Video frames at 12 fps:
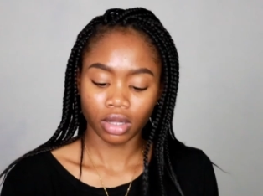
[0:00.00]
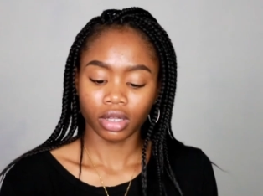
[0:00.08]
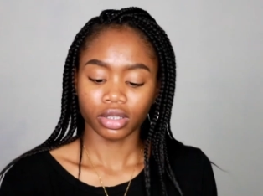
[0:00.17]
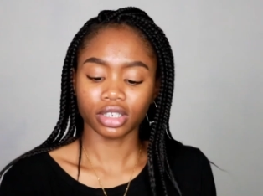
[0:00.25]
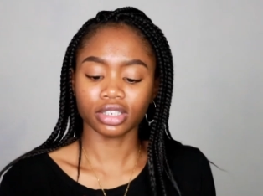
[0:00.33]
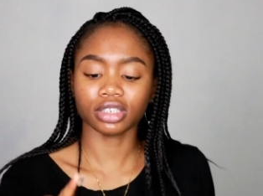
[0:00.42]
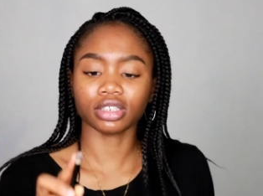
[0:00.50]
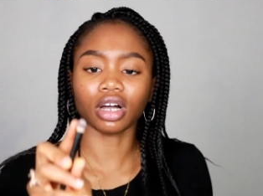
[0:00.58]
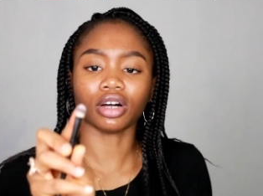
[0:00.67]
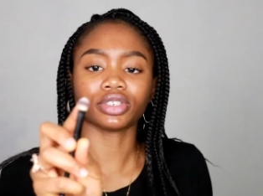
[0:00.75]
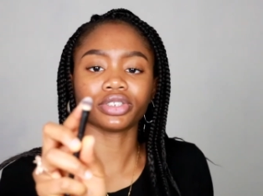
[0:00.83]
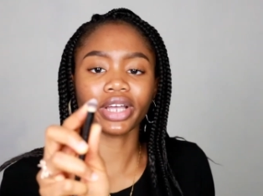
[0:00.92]
This is
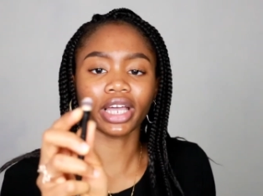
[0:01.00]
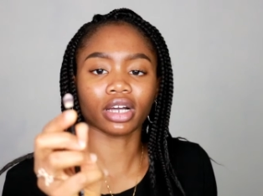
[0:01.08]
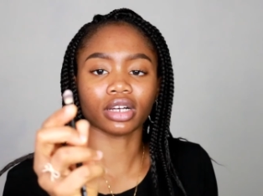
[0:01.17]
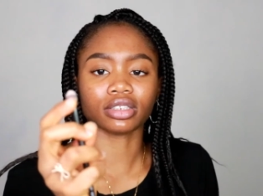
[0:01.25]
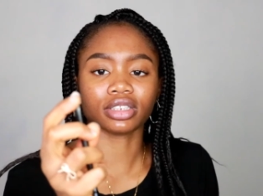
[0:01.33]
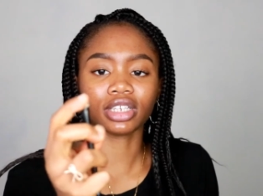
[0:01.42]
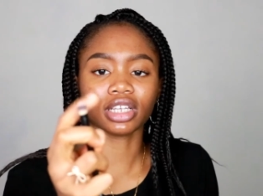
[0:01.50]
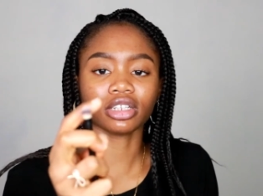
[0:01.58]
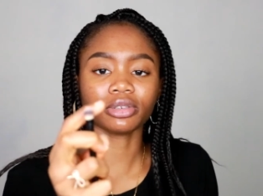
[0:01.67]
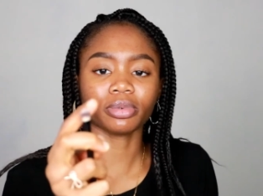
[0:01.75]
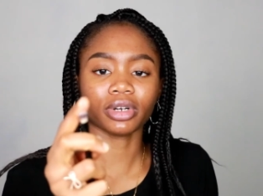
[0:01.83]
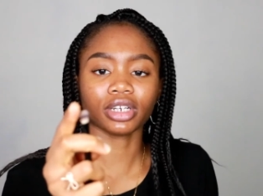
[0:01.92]
also a
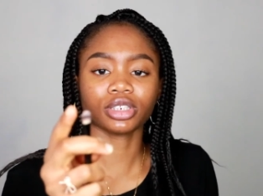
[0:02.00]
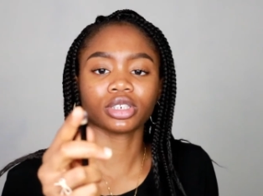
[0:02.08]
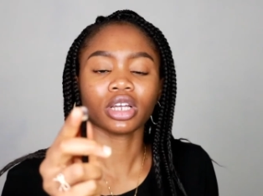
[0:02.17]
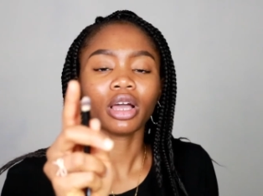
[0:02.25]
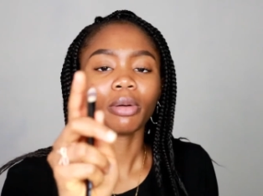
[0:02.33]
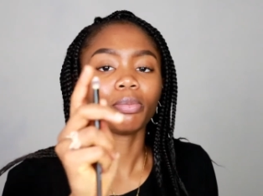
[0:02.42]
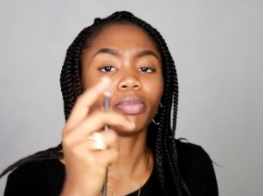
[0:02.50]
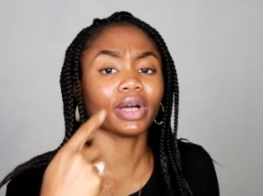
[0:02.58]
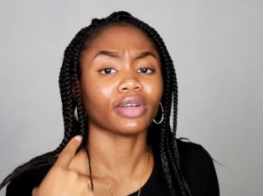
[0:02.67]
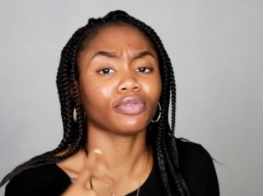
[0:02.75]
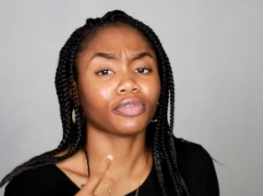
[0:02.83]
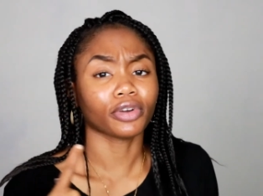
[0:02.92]
concealer brush,
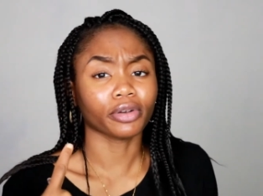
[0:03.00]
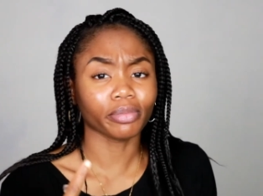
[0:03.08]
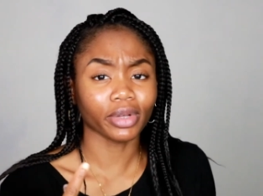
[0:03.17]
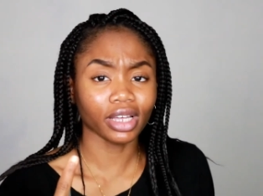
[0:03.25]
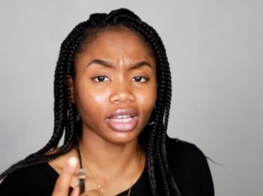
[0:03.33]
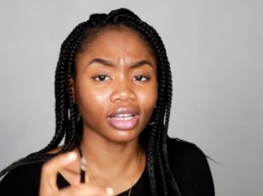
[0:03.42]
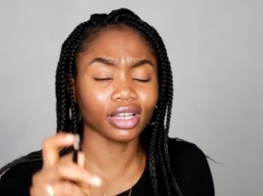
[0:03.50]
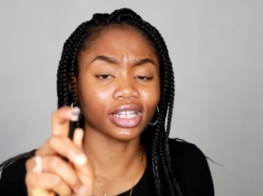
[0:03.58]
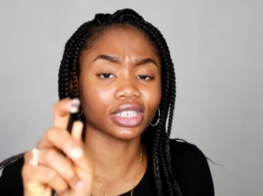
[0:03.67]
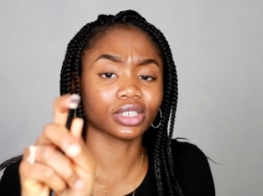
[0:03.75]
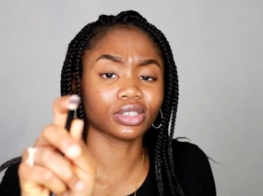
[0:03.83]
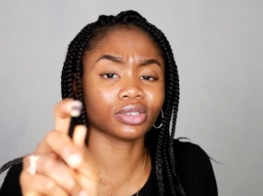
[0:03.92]
but for me
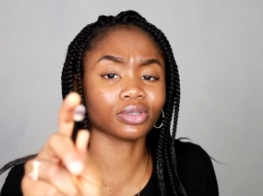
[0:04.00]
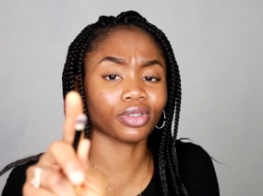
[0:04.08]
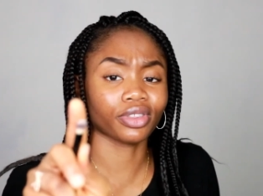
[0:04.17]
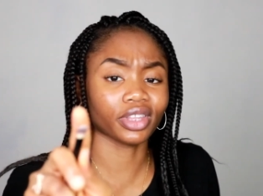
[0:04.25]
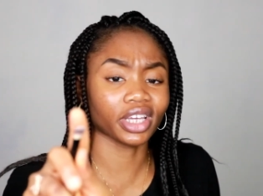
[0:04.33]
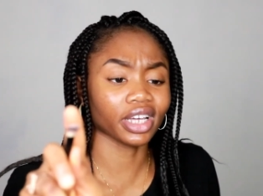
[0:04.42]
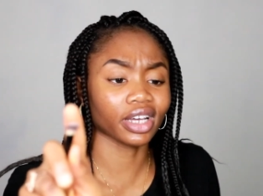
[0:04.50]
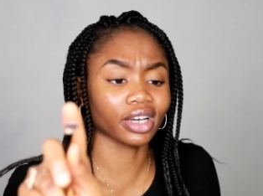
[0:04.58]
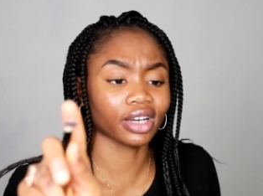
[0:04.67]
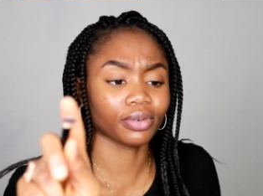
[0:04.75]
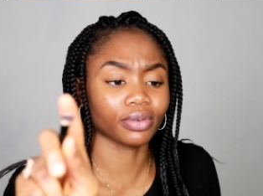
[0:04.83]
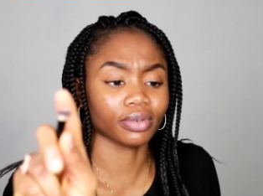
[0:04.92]
it's too thick.
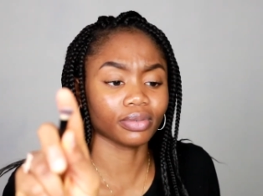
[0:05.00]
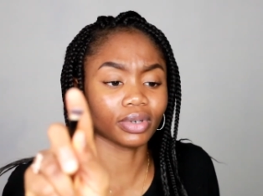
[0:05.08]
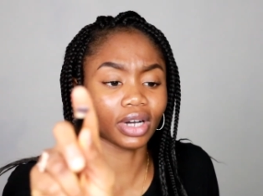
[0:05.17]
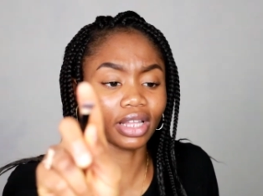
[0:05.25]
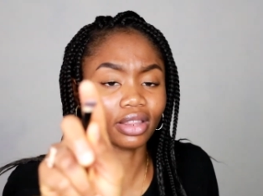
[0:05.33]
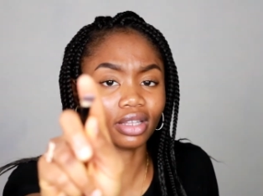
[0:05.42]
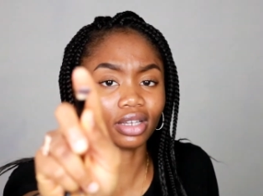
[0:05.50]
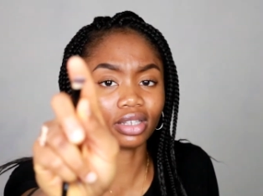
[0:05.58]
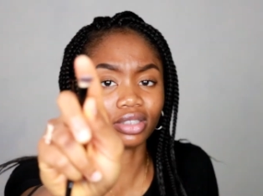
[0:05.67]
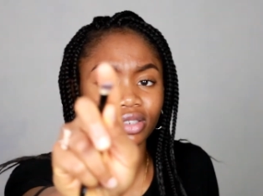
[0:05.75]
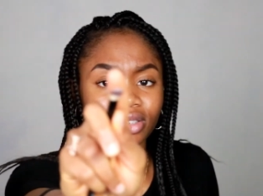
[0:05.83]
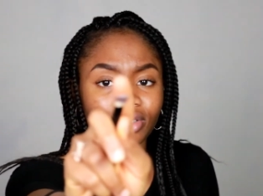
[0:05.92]
Well, I think
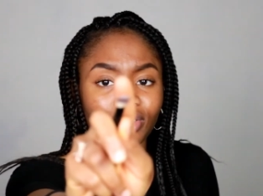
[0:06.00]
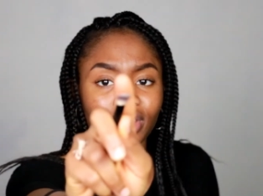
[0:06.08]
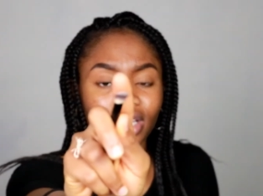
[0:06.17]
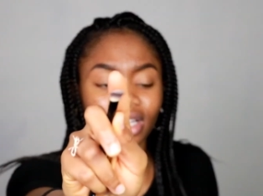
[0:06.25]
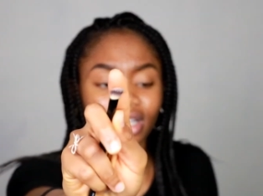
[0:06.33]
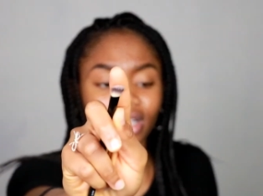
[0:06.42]
it's too thick.